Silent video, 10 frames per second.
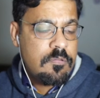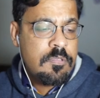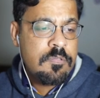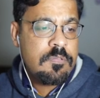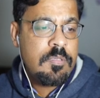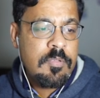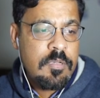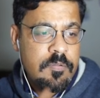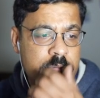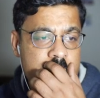this email
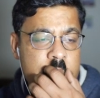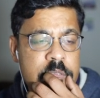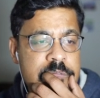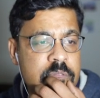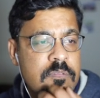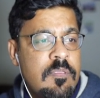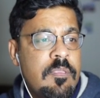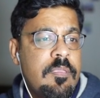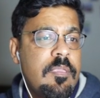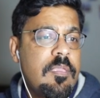addresses
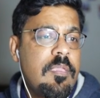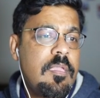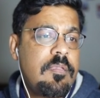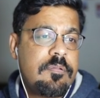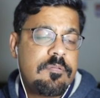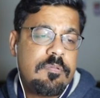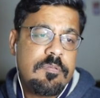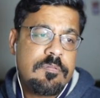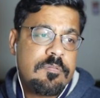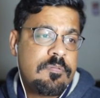and it
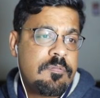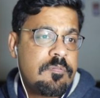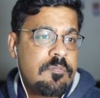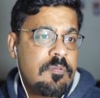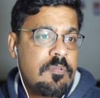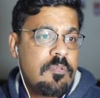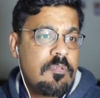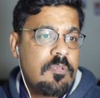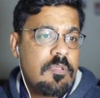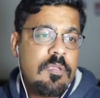just
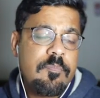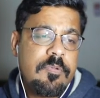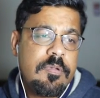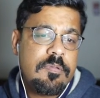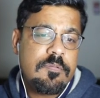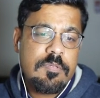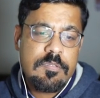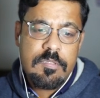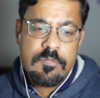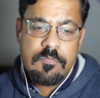completed
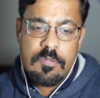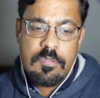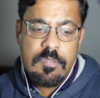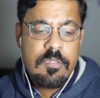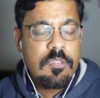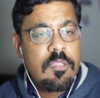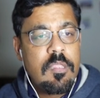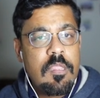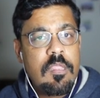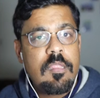successfully.
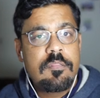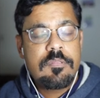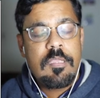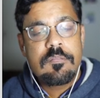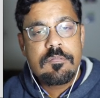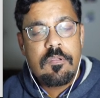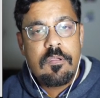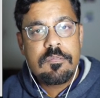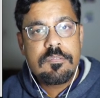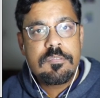Thanks a
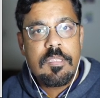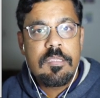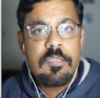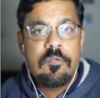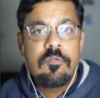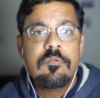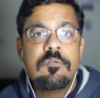lot. Thank you.